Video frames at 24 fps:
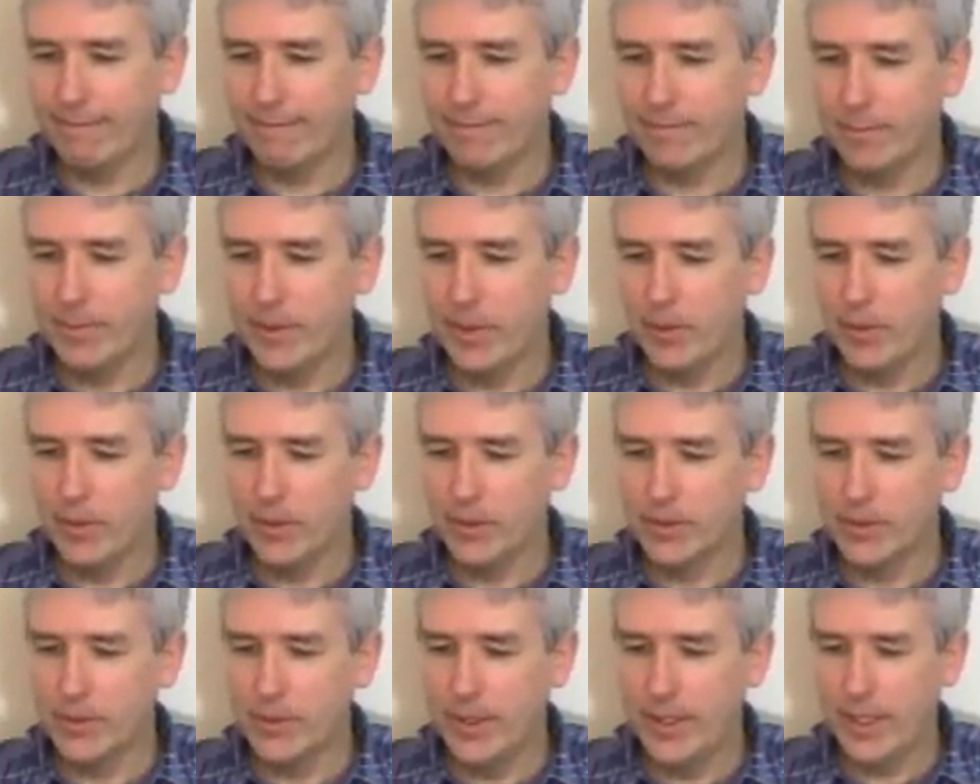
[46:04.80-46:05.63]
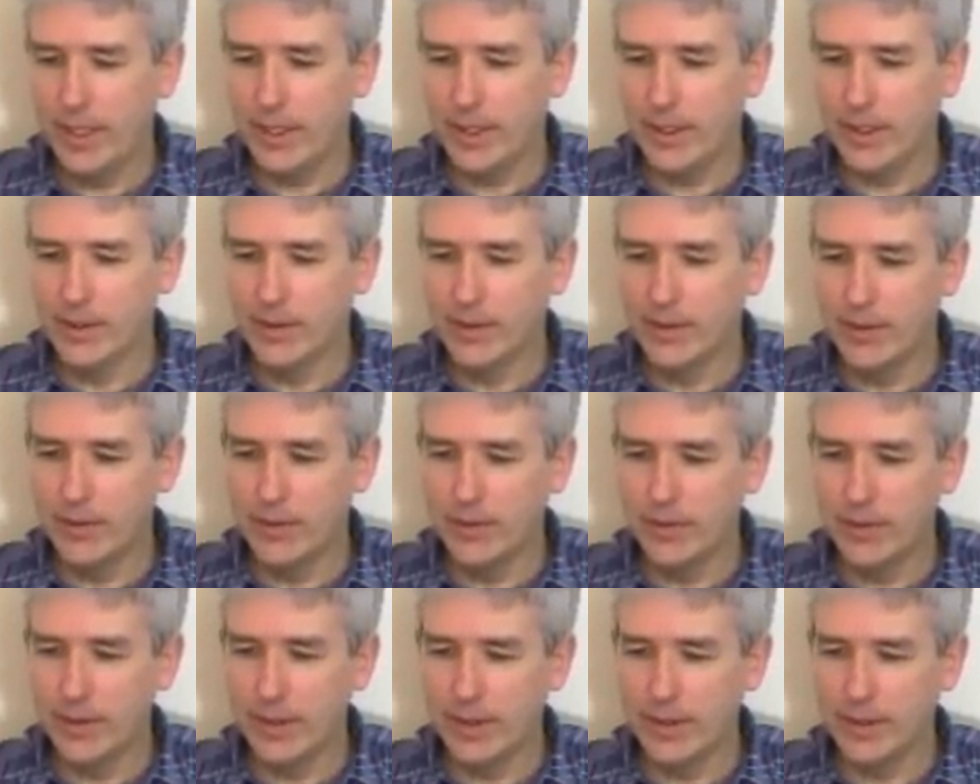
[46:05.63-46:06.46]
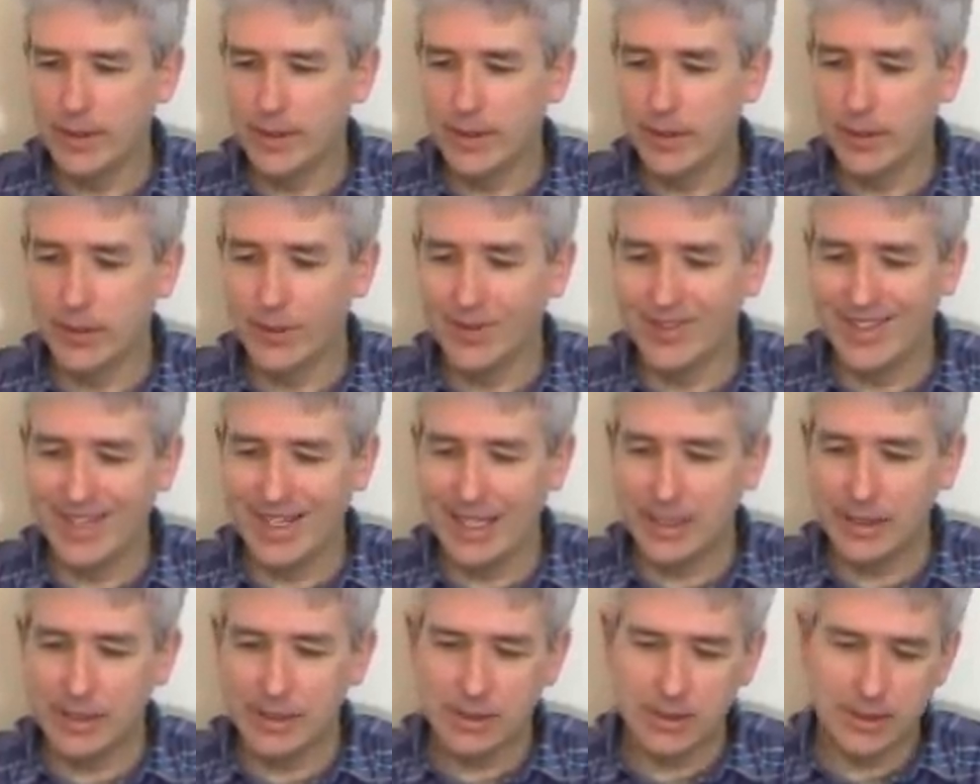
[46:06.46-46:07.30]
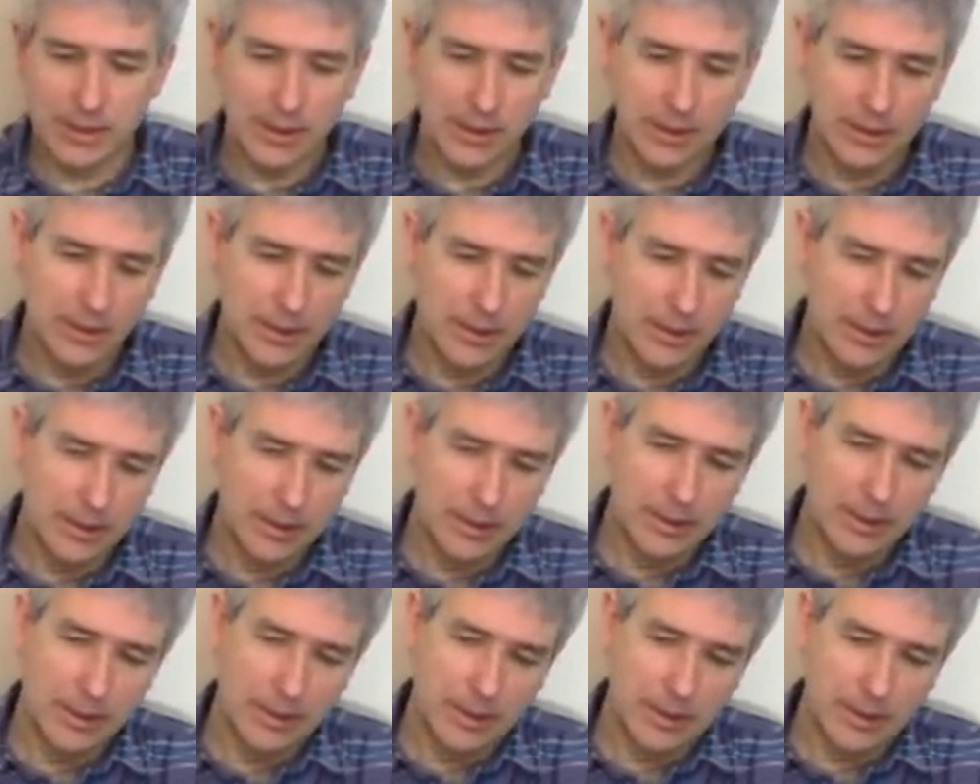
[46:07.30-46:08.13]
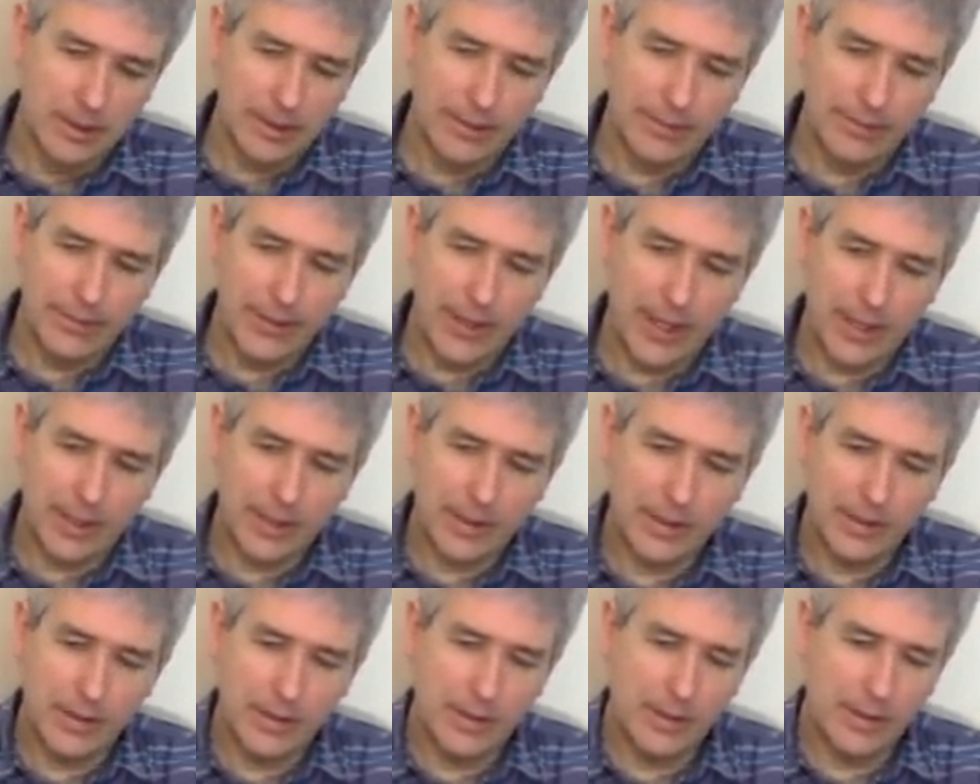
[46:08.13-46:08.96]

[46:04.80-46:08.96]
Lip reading: But once we get into the zero lengths effect,